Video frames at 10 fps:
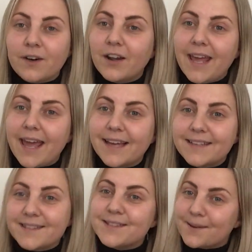phonics.
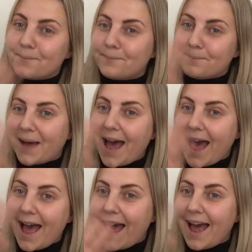Bye.